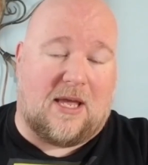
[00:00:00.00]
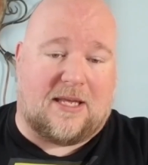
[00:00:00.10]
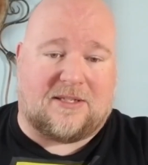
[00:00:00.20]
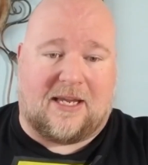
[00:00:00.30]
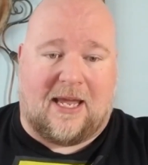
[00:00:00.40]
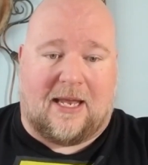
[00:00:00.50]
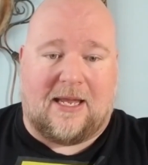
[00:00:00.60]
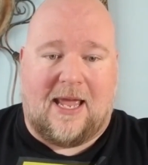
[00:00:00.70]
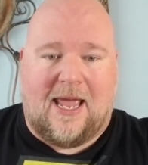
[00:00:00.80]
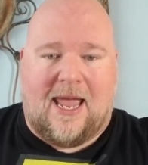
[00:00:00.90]
as a kid.
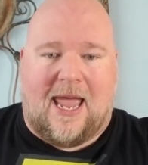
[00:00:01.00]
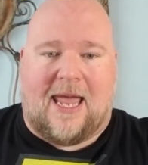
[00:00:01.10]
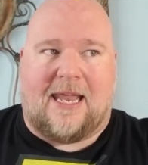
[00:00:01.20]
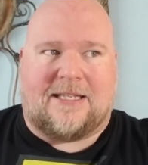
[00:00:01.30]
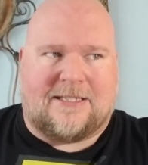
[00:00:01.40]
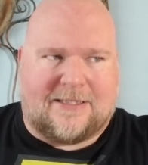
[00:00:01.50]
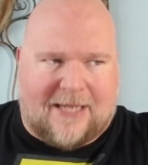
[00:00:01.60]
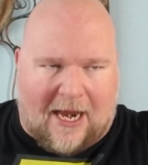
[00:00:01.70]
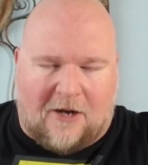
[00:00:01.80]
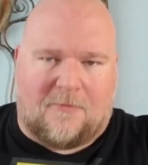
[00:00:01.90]
And it
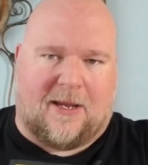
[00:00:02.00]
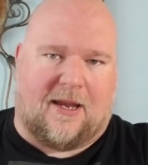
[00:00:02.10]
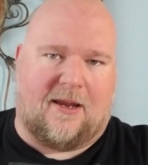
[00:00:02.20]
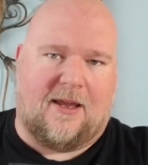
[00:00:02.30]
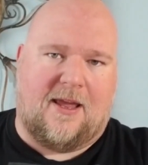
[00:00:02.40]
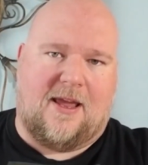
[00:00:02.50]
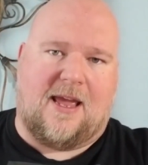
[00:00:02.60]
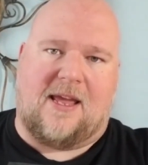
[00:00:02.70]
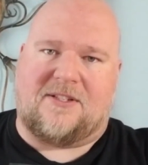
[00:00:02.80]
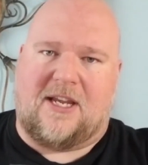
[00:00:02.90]
scared me
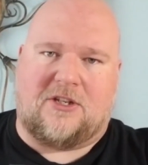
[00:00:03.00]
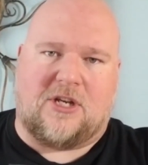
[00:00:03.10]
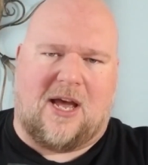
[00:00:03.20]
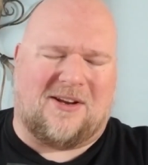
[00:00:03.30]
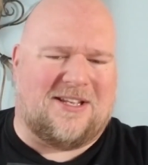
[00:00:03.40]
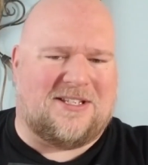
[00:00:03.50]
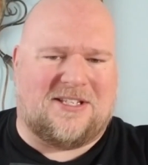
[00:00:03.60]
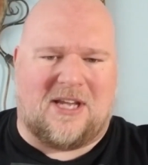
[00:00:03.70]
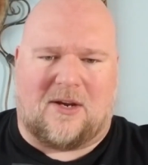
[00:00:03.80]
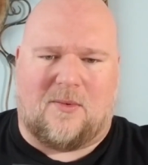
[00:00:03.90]
as a child. It
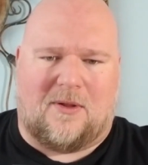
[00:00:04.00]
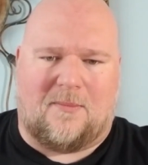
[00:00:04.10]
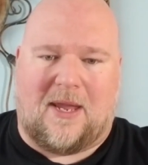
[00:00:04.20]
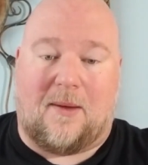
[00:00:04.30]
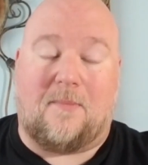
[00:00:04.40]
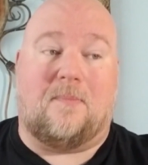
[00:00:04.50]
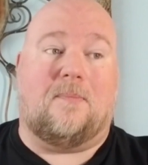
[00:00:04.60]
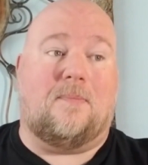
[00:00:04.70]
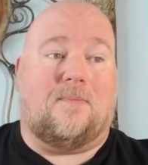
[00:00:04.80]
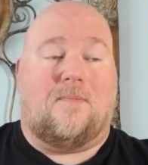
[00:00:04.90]
stuck with me.
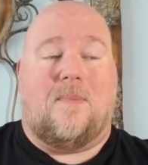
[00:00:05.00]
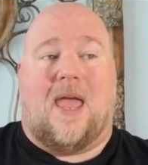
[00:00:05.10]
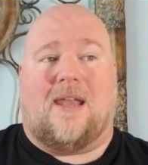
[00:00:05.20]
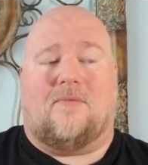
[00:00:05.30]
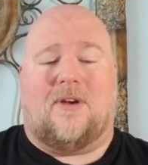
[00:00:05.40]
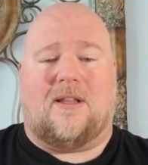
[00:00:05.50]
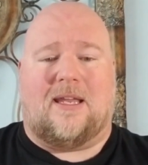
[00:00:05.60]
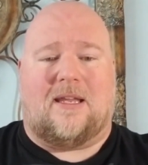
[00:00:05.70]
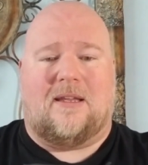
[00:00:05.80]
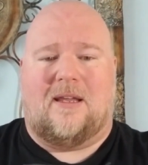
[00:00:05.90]
And
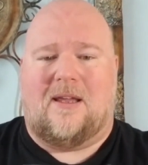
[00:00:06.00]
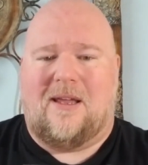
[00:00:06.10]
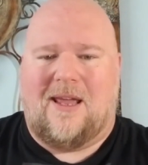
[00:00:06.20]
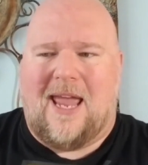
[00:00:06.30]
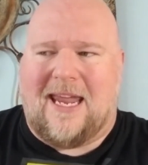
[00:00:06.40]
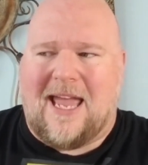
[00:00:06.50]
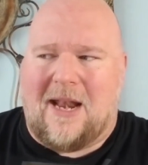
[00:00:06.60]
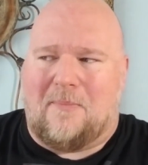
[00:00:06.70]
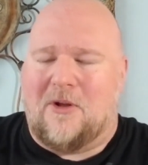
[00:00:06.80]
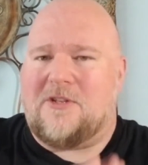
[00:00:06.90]
really, it kind
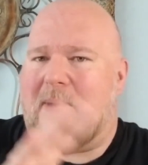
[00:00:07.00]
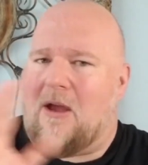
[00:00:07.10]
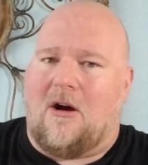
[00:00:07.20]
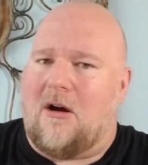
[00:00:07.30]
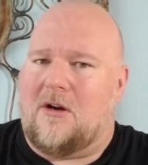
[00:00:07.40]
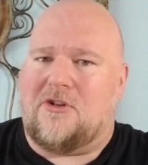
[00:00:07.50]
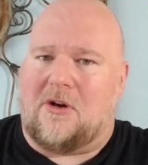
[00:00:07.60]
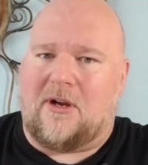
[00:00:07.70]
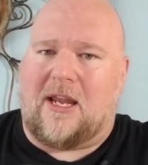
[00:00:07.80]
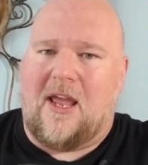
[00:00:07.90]
of puts my horror
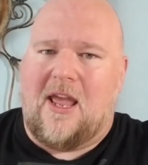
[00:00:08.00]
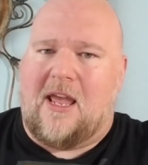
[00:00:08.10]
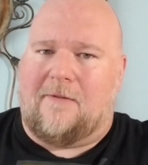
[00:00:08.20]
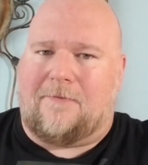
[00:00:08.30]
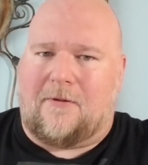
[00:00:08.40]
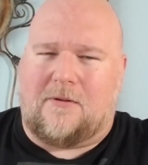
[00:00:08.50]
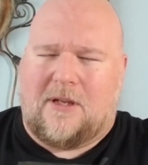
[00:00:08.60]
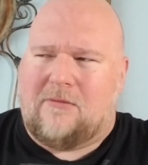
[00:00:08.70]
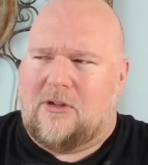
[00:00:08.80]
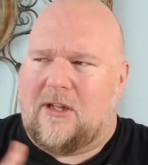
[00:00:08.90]
journey in
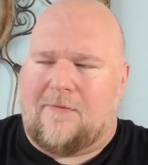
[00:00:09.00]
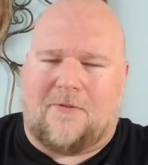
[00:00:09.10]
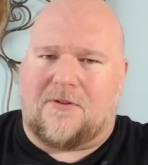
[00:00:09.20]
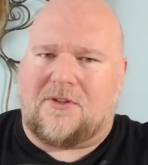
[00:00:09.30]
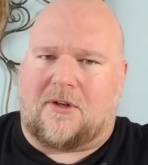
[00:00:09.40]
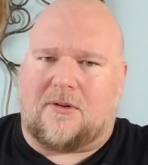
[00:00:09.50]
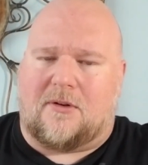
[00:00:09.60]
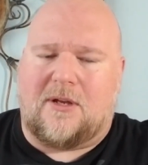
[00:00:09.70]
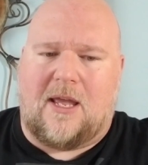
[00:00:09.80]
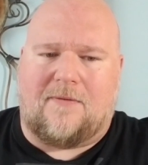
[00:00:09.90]
really full
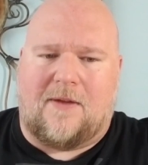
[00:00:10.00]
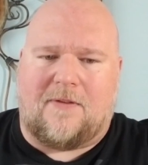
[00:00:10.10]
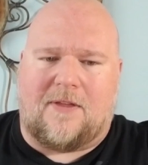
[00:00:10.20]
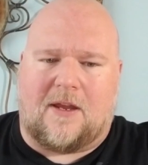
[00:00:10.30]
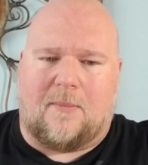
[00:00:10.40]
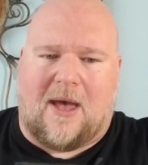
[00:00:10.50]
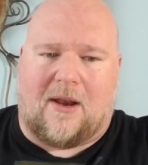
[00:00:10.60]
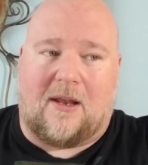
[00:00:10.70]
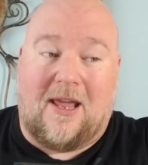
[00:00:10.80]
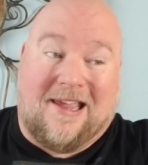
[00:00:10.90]
circle, if you think about
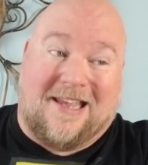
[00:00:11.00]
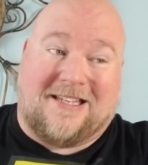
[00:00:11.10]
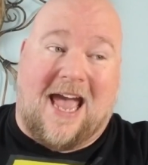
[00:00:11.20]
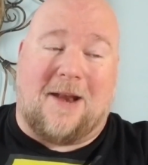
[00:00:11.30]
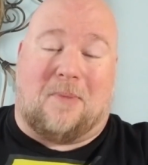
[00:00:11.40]
it. It's kind of